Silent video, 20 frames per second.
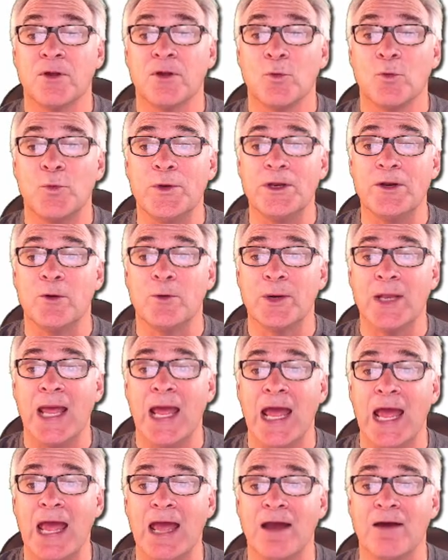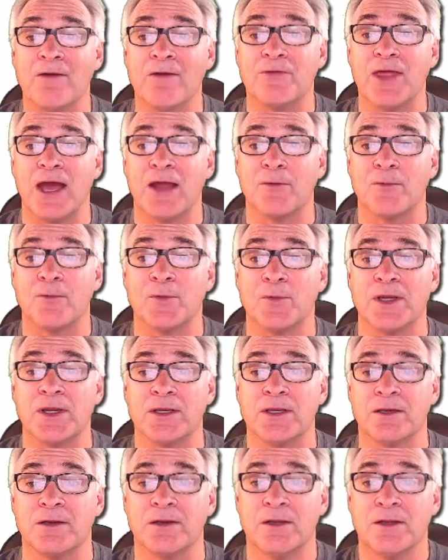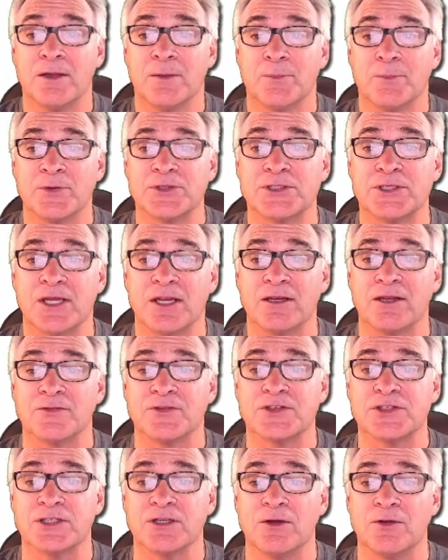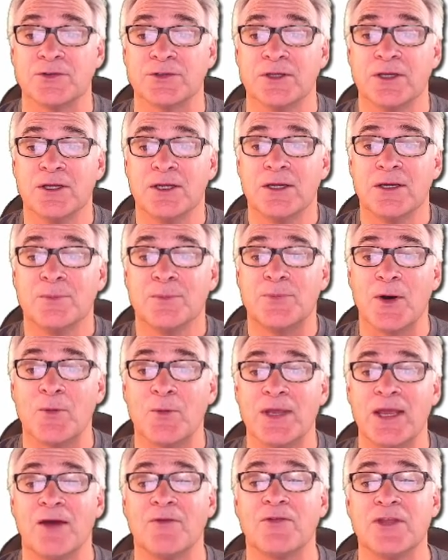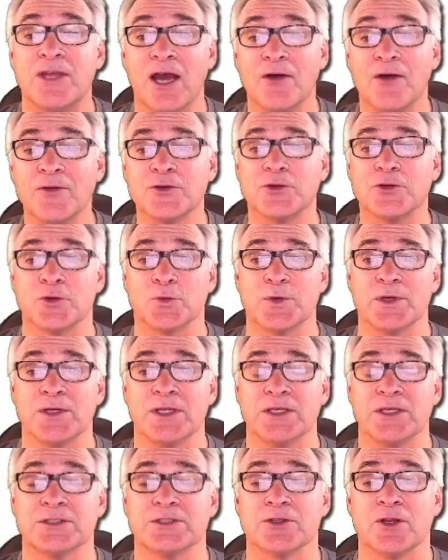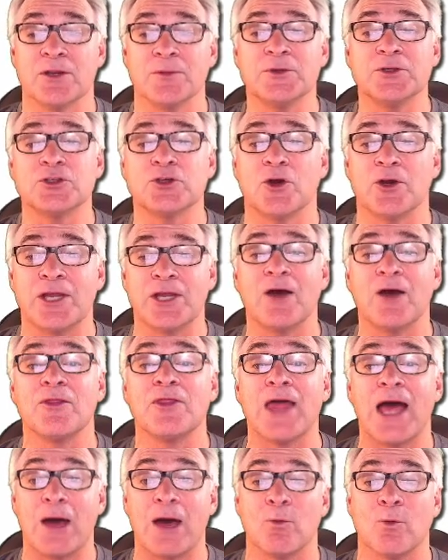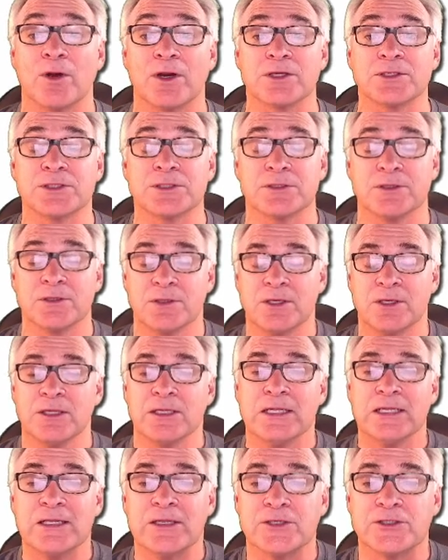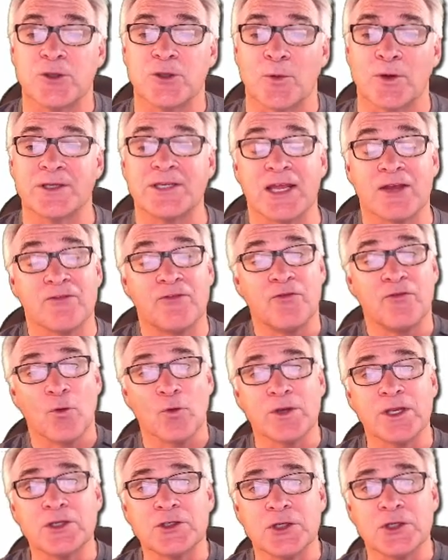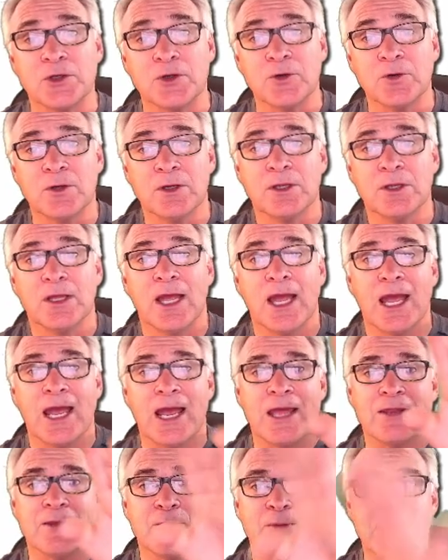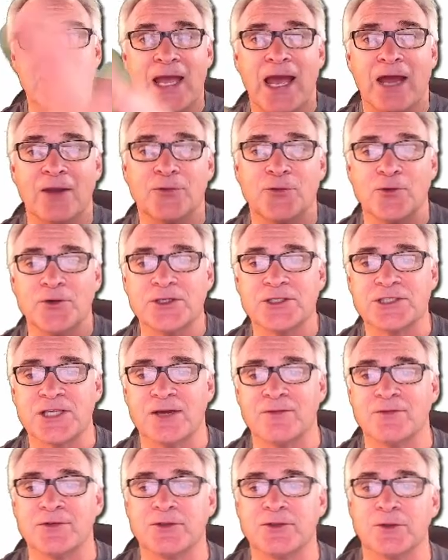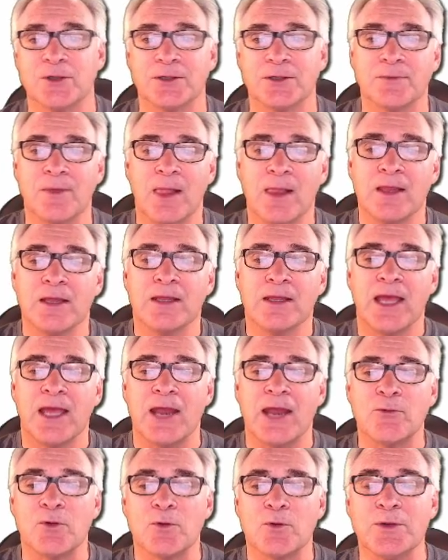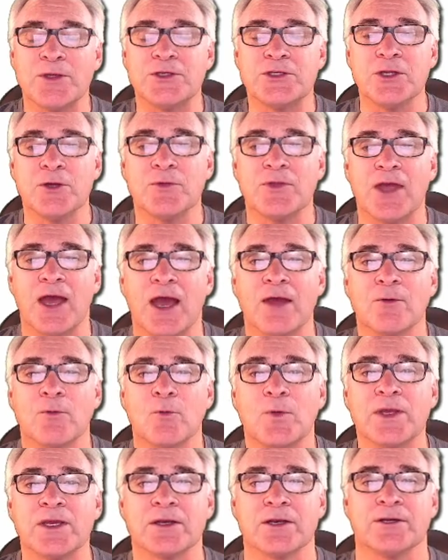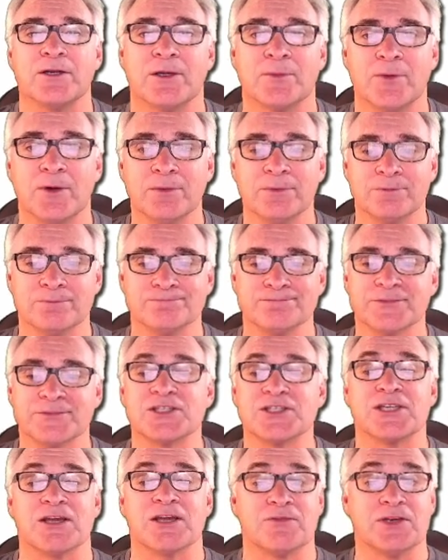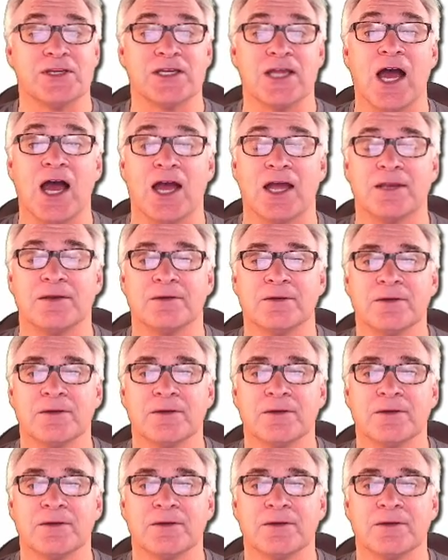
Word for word: We don't have that reading, percent of silt, but we have the other two readings, so let me show you how that works. So we're going to take 42 and then we add 37 to it. And when we do that, we get a number 79.